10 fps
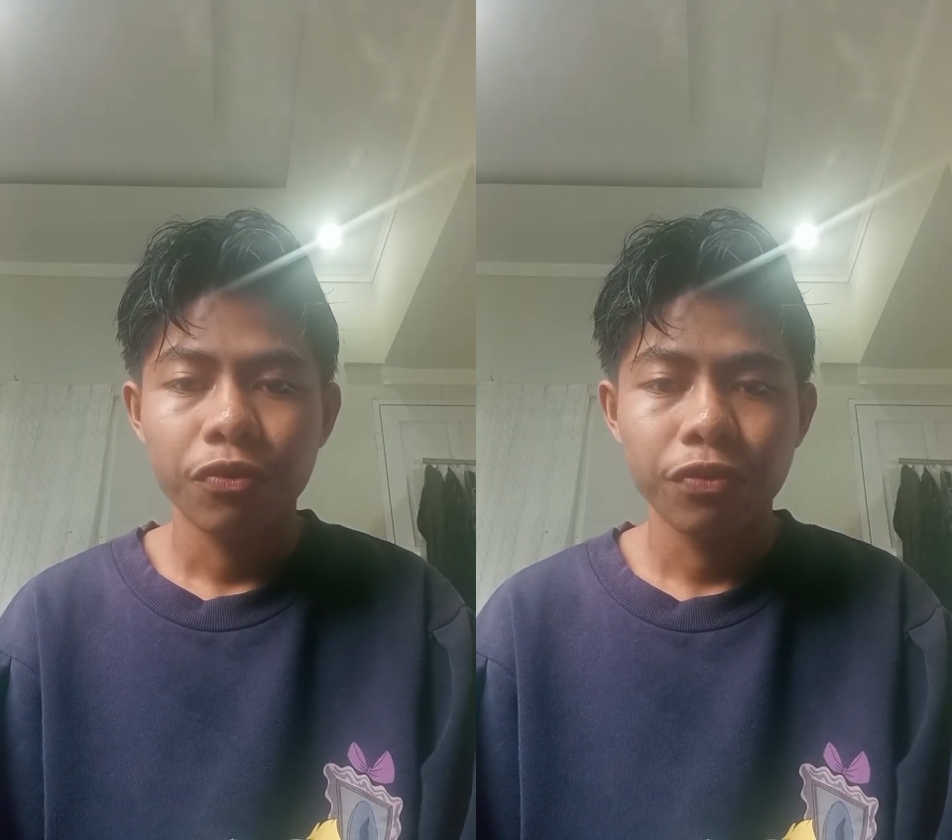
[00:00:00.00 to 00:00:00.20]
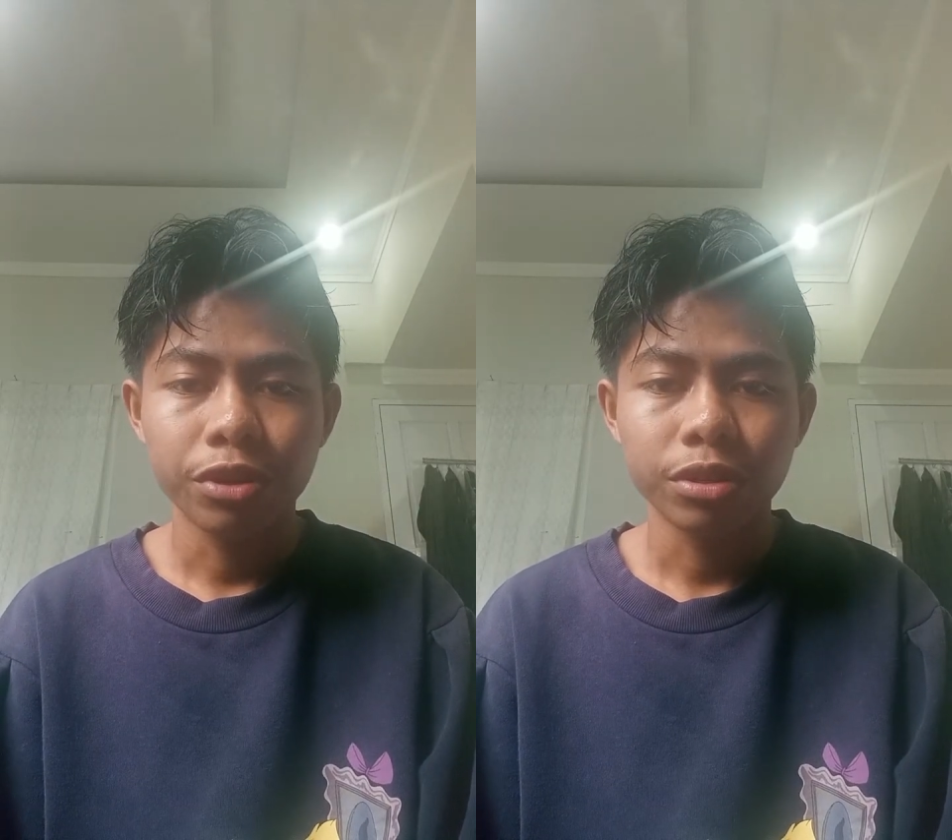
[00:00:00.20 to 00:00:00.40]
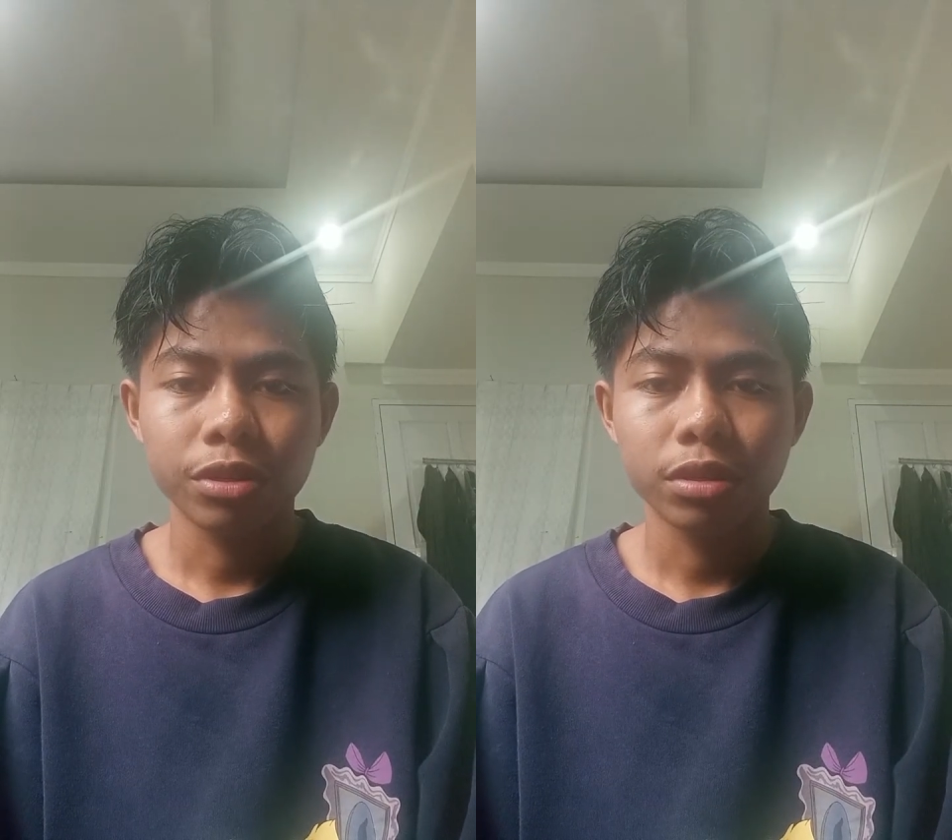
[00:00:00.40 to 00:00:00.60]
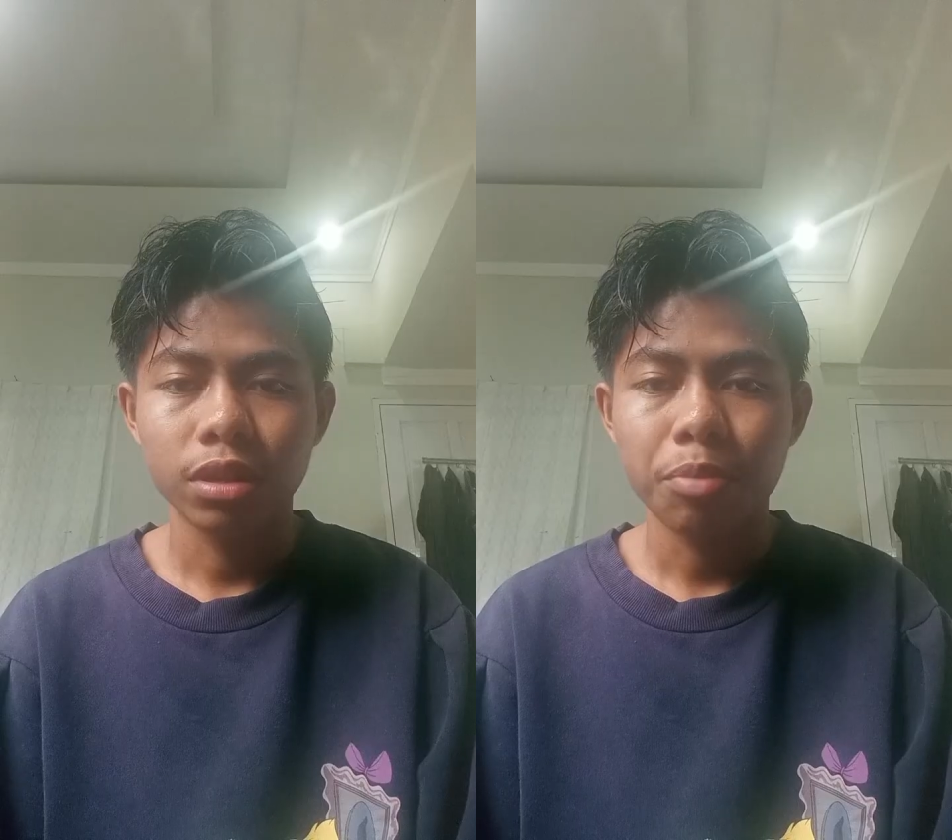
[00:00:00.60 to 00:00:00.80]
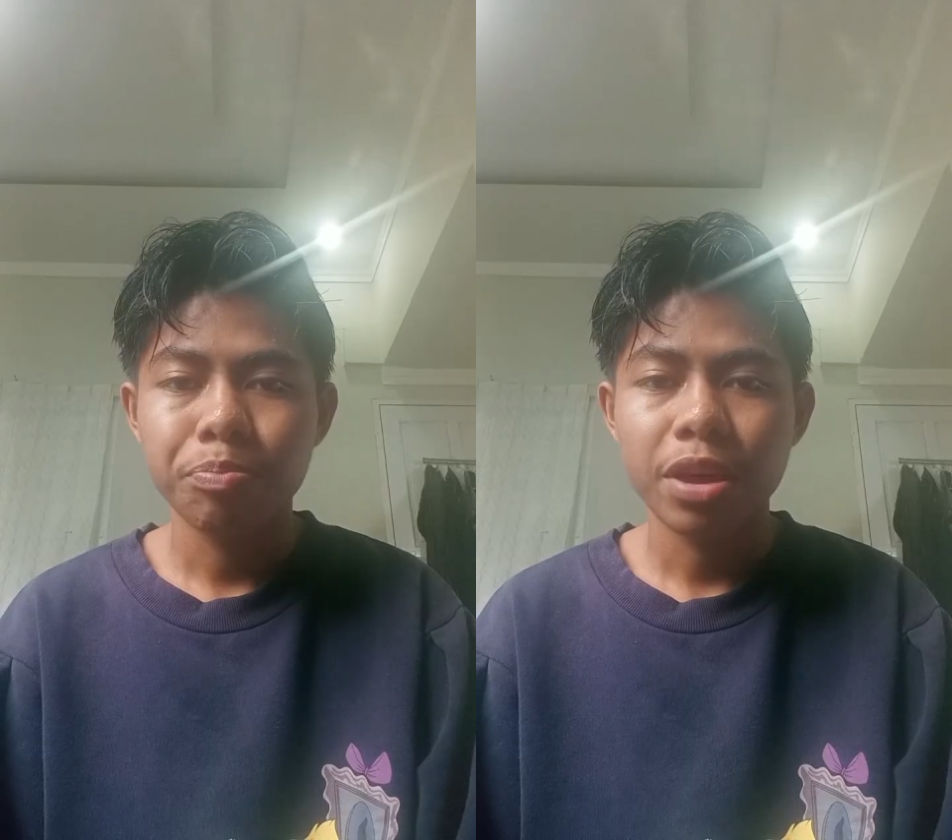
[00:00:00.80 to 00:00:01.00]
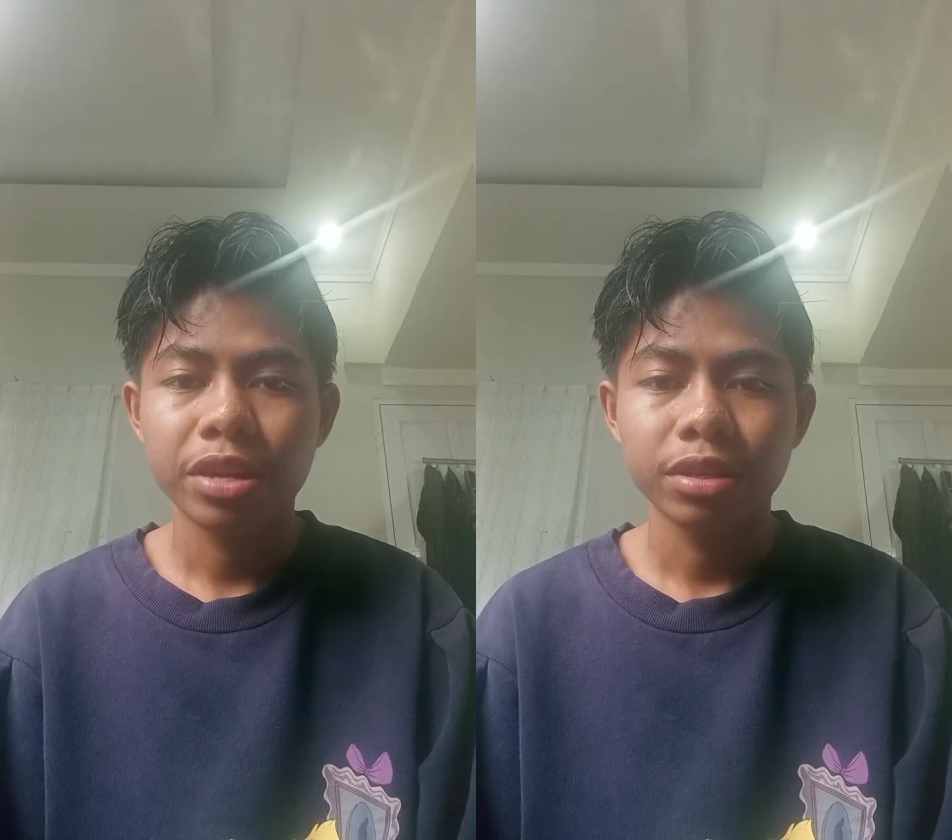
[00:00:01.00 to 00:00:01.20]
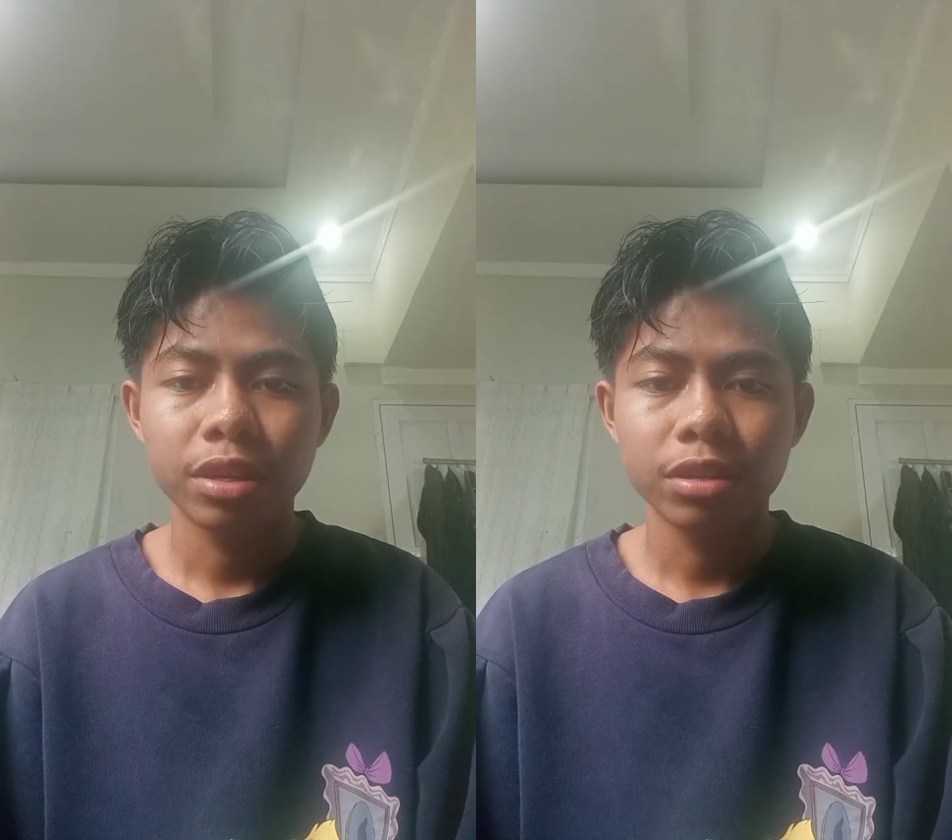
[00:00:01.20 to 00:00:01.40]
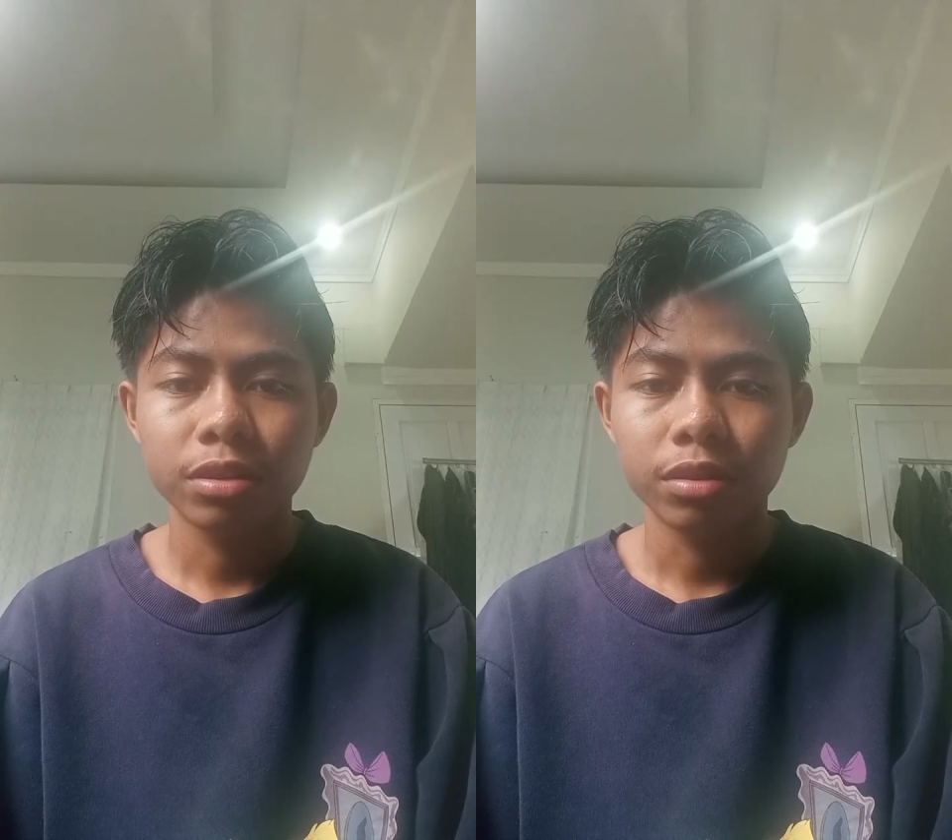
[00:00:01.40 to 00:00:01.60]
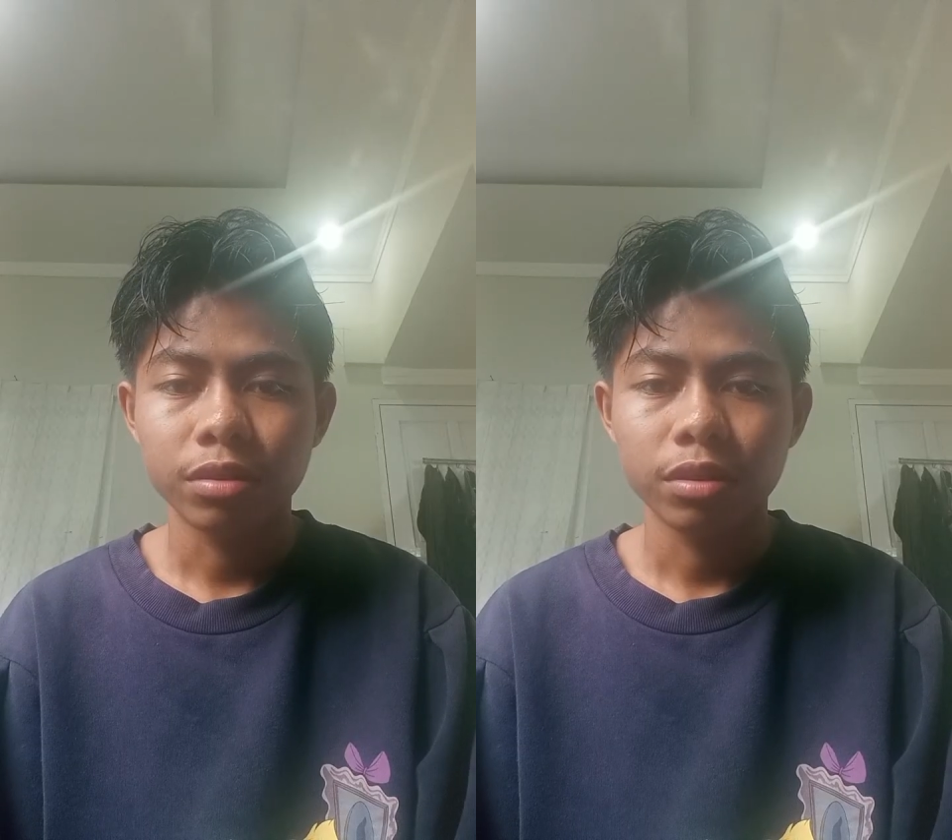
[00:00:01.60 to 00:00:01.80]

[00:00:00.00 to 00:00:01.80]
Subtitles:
First, Gainer,